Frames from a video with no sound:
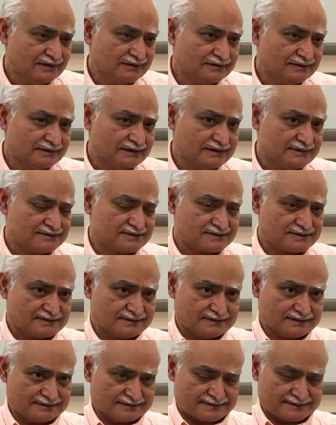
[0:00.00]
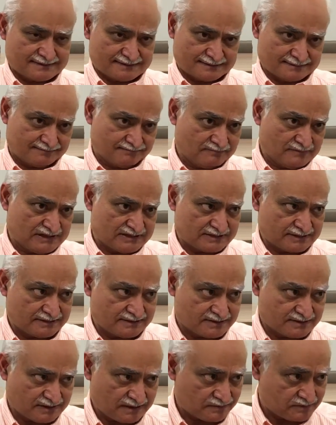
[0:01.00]
leads to this
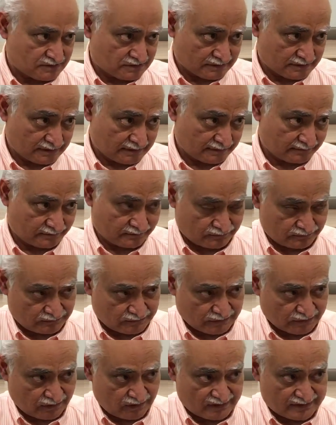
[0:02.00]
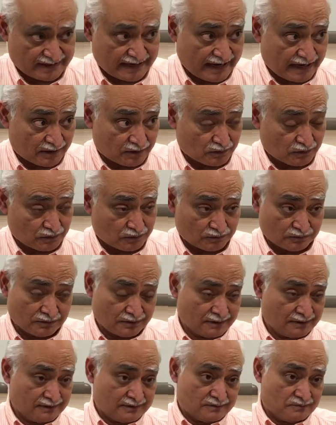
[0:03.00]
misconception that there are
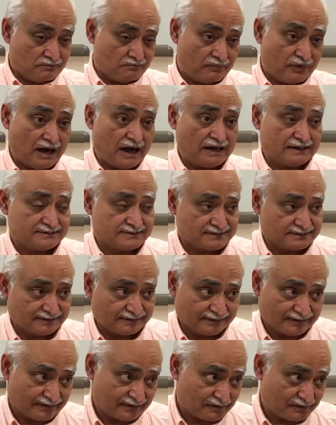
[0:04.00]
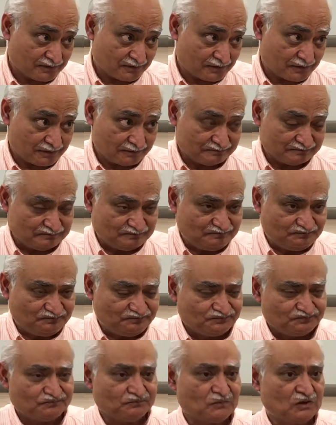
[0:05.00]
nanobots in there or
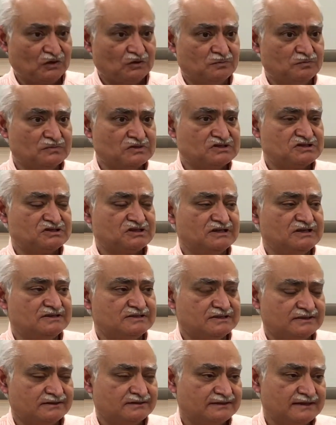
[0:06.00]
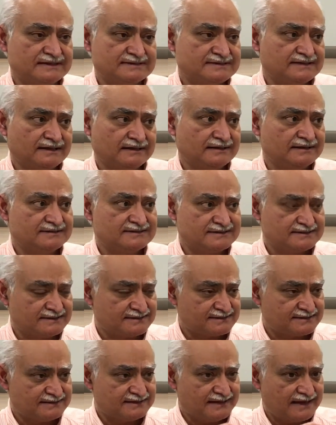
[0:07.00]
machines in there. That's not it. It's
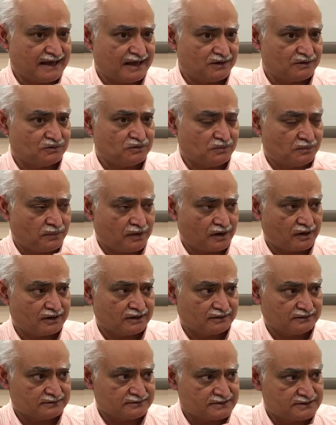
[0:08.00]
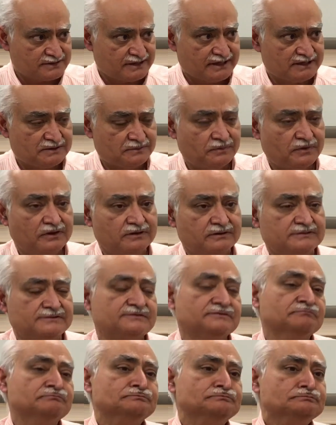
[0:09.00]
just nanoparticles, tiny
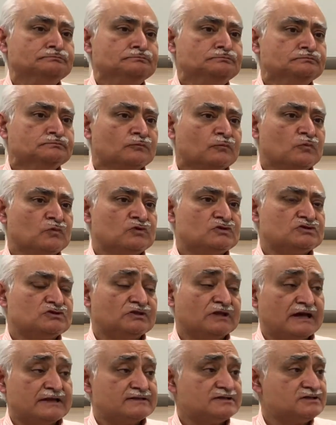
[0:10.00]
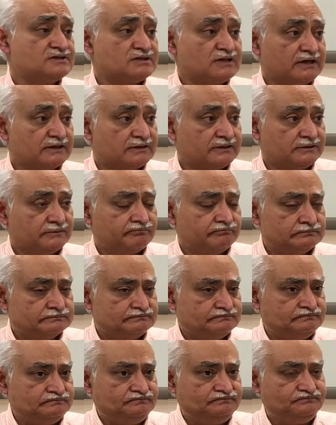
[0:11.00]
particles. So that's injected,
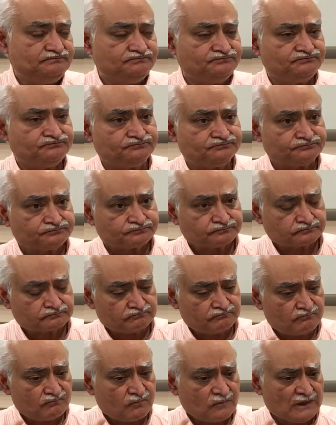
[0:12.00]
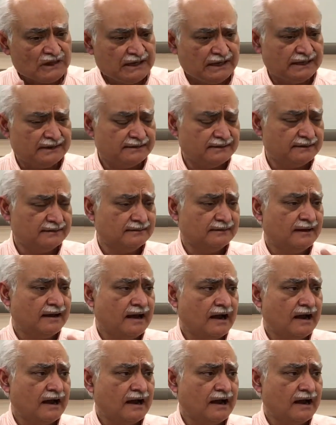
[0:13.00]
and then